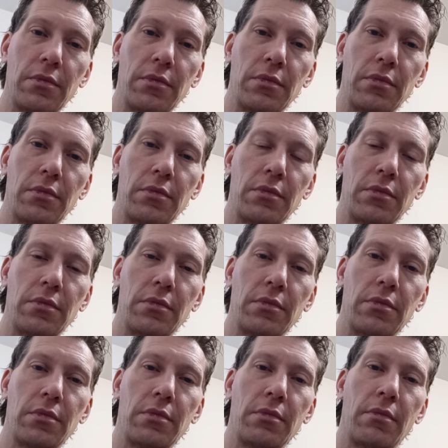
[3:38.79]

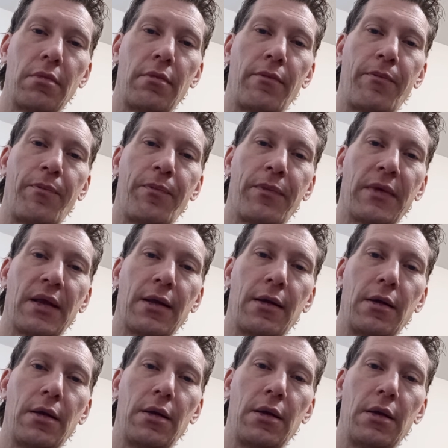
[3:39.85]

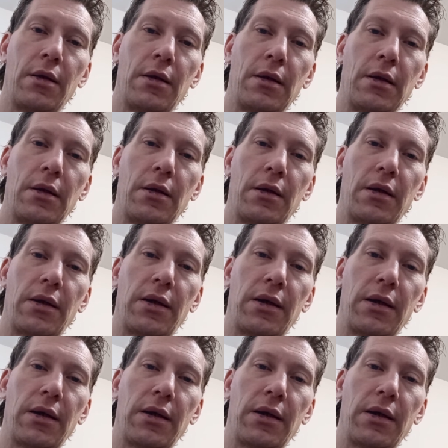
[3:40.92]
(no one is talking)